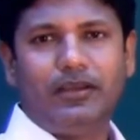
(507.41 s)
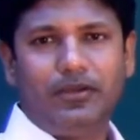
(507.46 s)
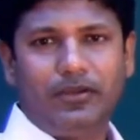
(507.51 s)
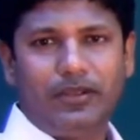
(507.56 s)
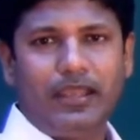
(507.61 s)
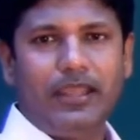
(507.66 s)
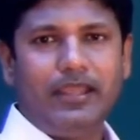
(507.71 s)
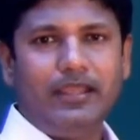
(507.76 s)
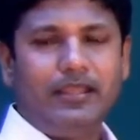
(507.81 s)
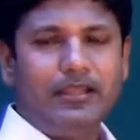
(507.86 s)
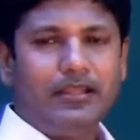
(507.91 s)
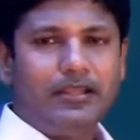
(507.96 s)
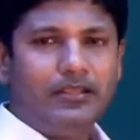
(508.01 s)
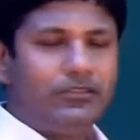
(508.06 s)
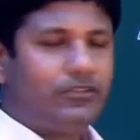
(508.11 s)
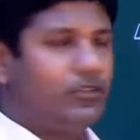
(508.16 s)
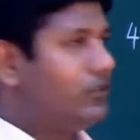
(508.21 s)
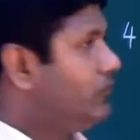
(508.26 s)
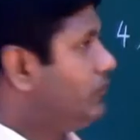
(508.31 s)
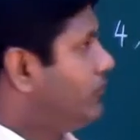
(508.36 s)
Okay,
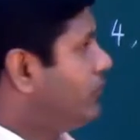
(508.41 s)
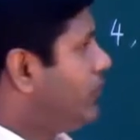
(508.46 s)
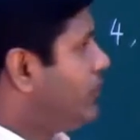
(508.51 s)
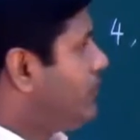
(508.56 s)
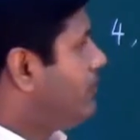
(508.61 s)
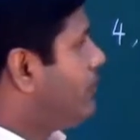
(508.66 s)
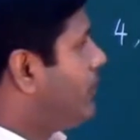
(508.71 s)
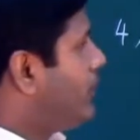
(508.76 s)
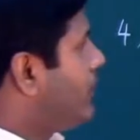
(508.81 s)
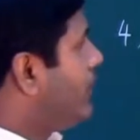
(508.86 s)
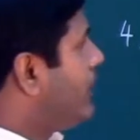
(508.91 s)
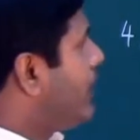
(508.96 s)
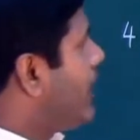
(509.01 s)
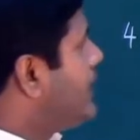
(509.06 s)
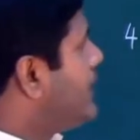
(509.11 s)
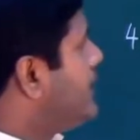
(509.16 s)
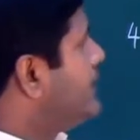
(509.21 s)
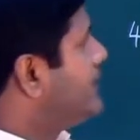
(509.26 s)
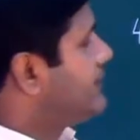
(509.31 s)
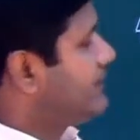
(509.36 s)
so it's very important to
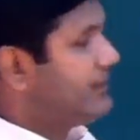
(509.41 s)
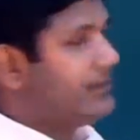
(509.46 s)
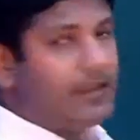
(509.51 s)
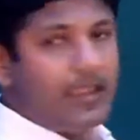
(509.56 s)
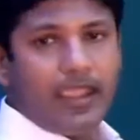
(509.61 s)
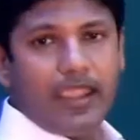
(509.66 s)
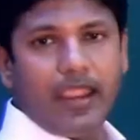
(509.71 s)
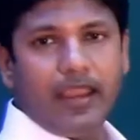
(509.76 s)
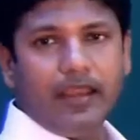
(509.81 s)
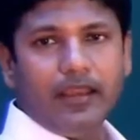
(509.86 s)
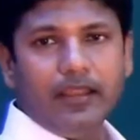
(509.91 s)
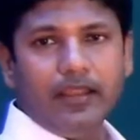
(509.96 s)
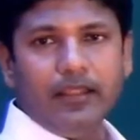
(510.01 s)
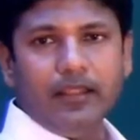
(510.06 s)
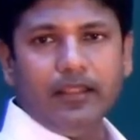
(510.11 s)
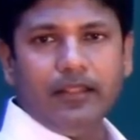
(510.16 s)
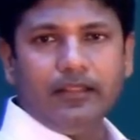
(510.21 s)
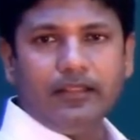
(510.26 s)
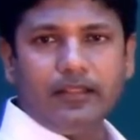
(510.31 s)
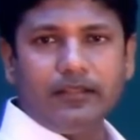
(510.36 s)
understand
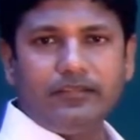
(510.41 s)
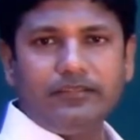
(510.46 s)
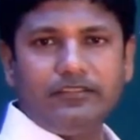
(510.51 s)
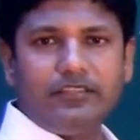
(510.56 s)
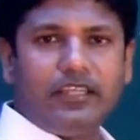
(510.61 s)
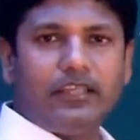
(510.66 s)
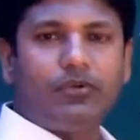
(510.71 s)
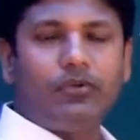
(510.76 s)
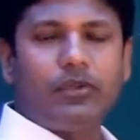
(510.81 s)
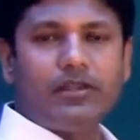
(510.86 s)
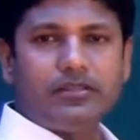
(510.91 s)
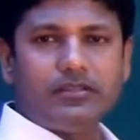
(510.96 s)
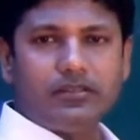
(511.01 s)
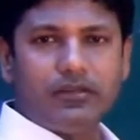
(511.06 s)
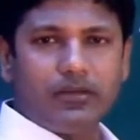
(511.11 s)
the sequence.